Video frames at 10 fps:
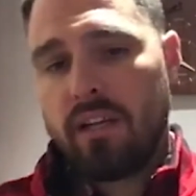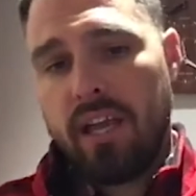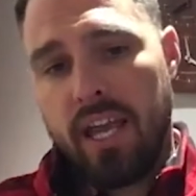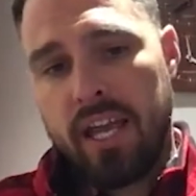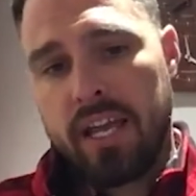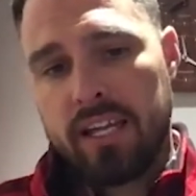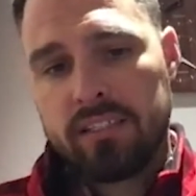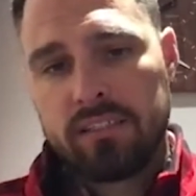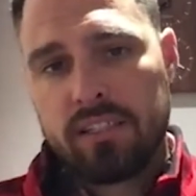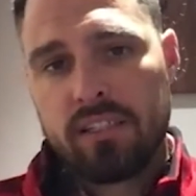
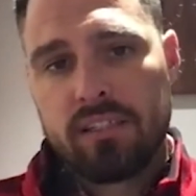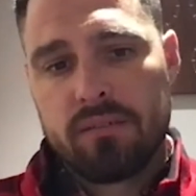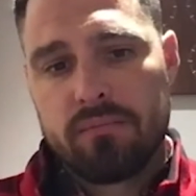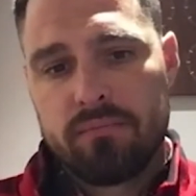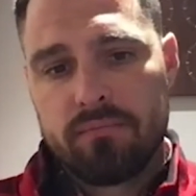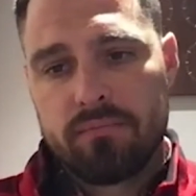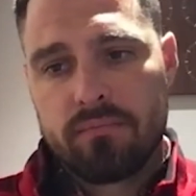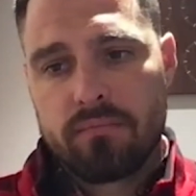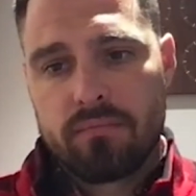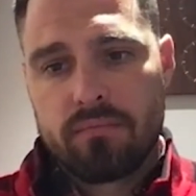And
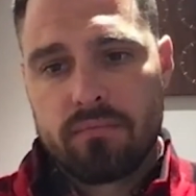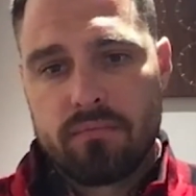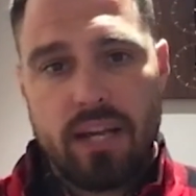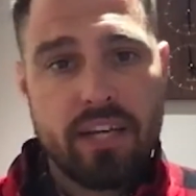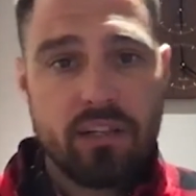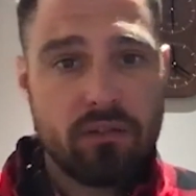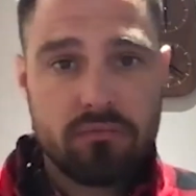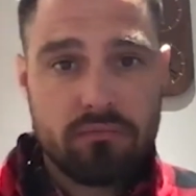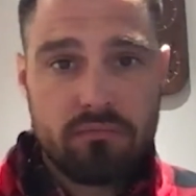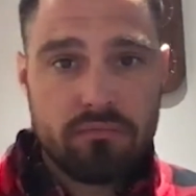I
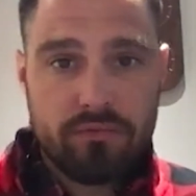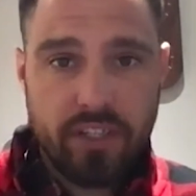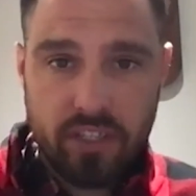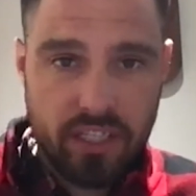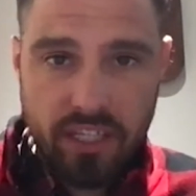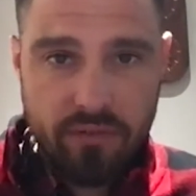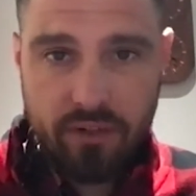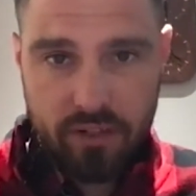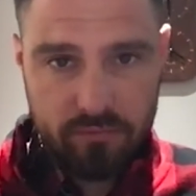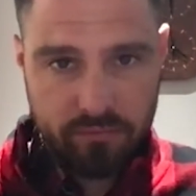don't feel any
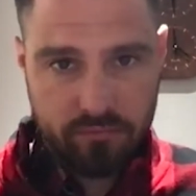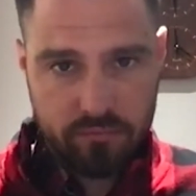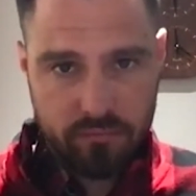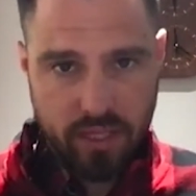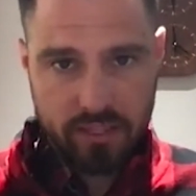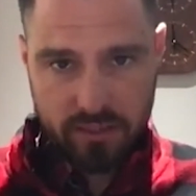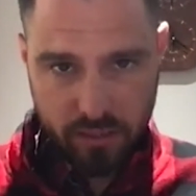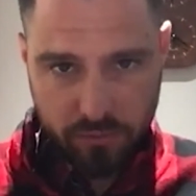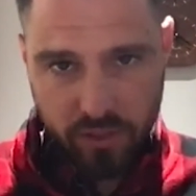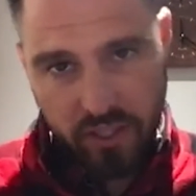different. I
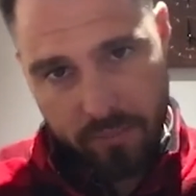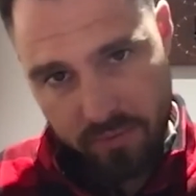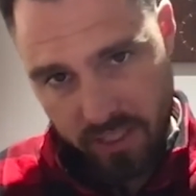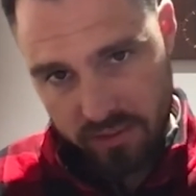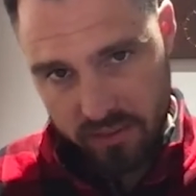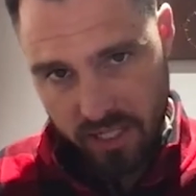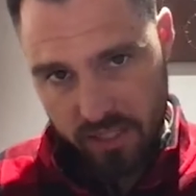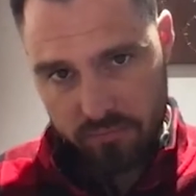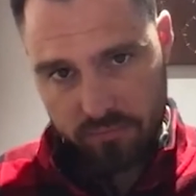still feel empty inside.